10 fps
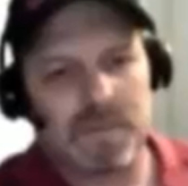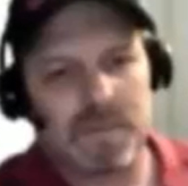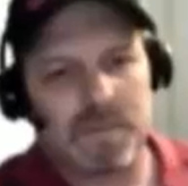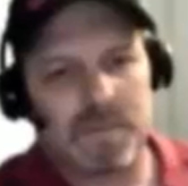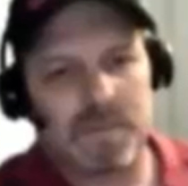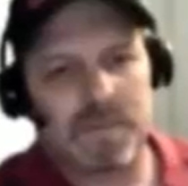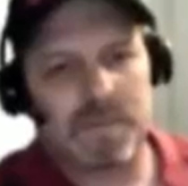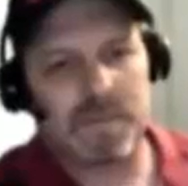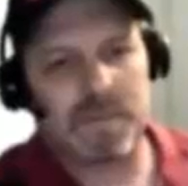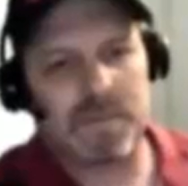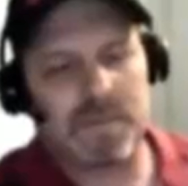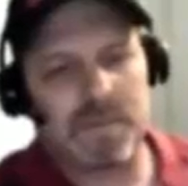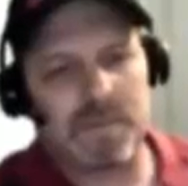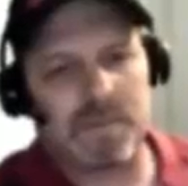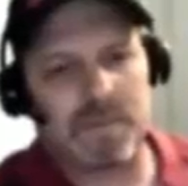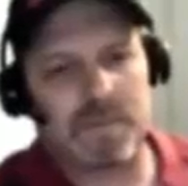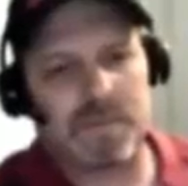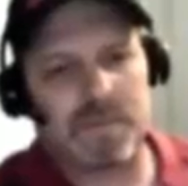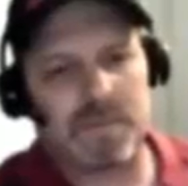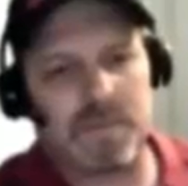
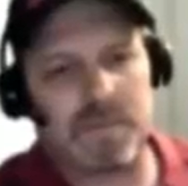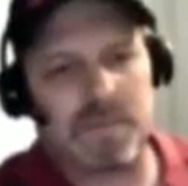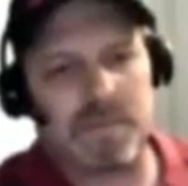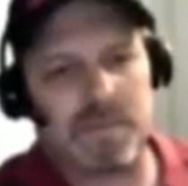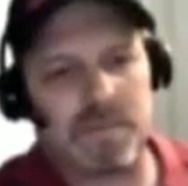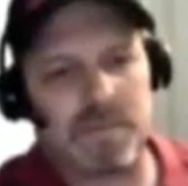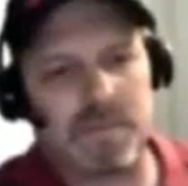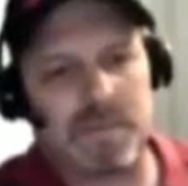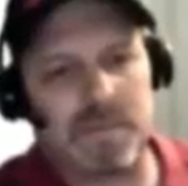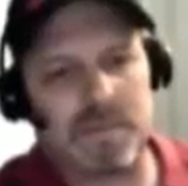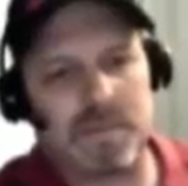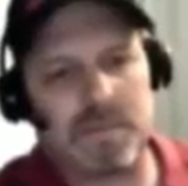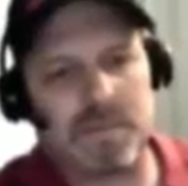The person shown says nothing.